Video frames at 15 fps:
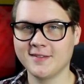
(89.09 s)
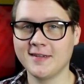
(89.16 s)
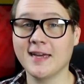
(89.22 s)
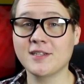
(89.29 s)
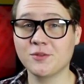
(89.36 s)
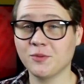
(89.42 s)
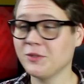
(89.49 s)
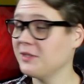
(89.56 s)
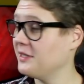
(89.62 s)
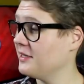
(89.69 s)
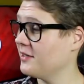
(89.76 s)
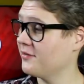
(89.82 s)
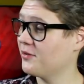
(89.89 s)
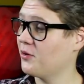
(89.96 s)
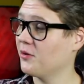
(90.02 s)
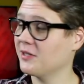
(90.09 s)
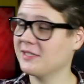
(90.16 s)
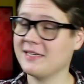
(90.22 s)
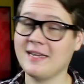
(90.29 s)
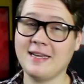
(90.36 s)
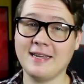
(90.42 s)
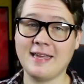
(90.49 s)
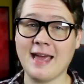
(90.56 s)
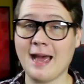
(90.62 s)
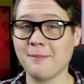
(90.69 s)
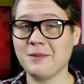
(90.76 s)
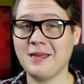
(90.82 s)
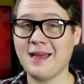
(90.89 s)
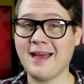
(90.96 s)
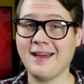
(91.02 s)
Next, we'll need, of course, a
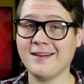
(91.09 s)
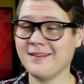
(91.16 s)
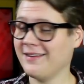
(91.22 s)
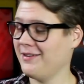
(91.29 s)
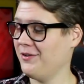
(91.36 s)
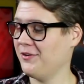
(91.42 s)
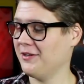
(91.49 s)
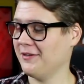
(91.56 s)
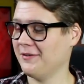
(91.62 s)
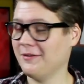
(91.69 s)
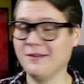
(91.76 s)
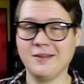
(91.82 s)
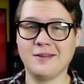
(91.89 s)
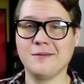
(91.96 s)
Cappy hat, and you can